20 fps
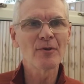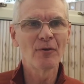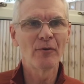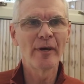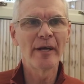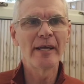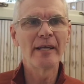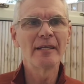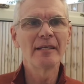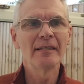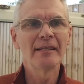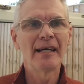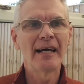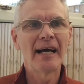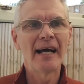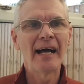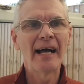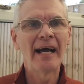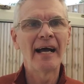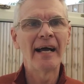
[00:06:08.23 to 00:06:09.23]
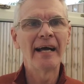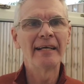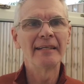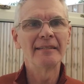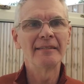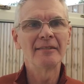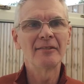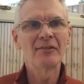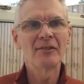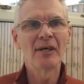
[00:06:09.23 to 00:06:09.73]
are in,
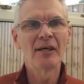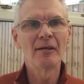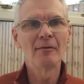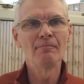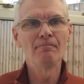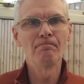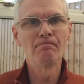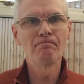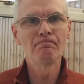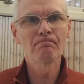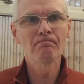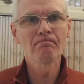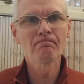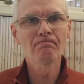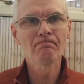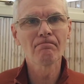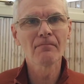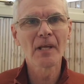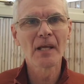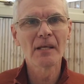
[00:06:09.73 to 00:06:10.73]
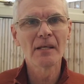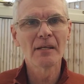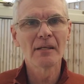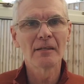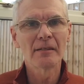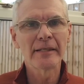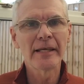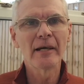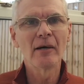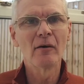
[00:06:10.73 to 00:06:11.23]
and I'm
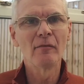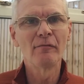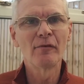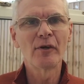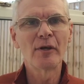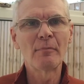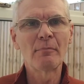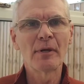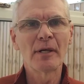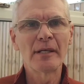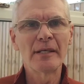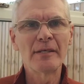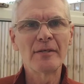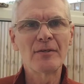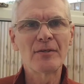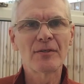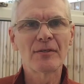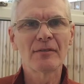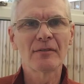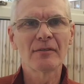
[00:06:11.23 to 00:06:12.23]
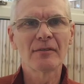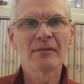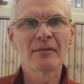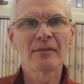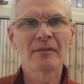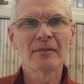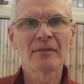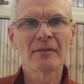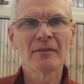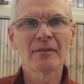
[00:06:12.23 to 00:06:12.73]
very pleased
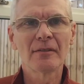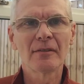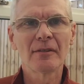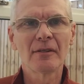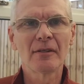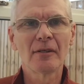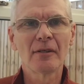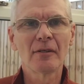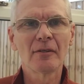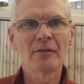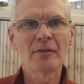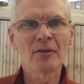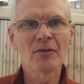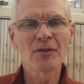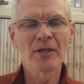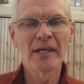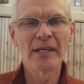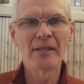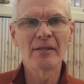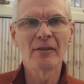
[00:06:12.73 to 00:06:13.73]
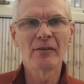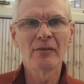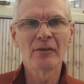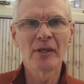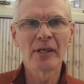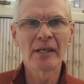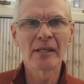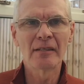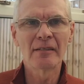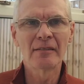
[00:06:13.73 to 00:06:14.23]
to say that
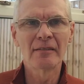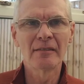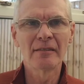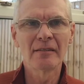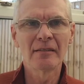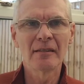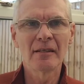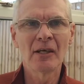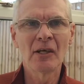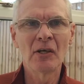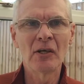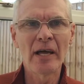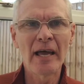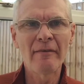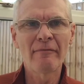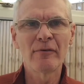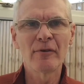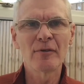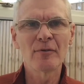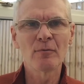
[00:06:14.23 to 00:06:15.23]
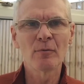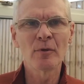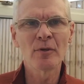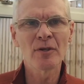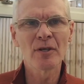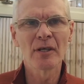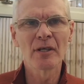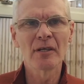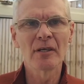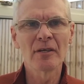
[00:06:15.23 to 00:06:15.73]
the effort was
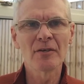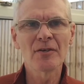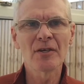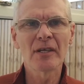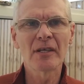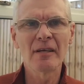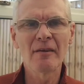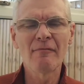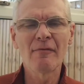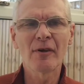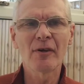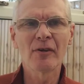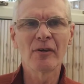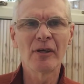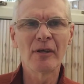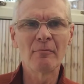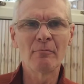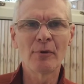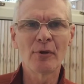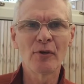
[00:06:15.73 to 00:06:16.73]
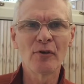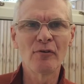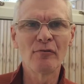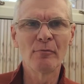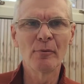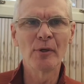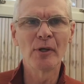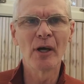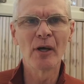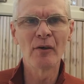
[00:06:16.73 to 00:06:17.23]
a significant
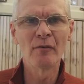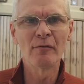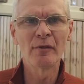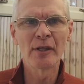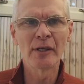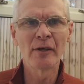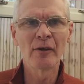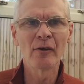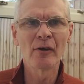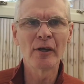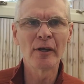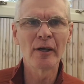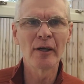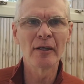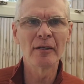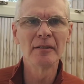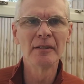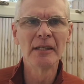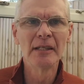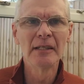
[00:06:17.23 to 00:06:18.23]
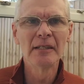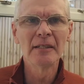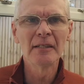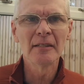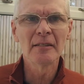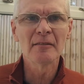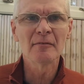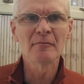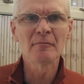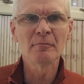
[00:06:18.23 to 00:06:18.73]
improvement over the earlier
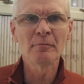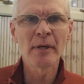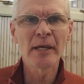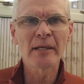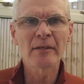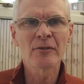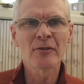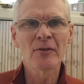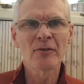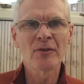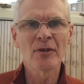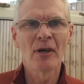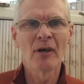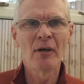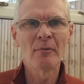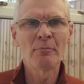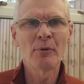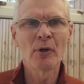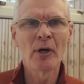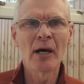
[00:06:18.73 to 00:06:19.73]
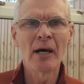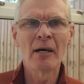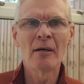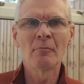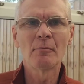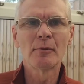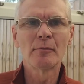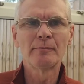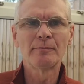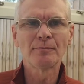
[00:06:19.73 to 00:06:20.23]
pictures that I put
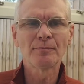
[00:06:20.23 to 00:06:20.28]
up,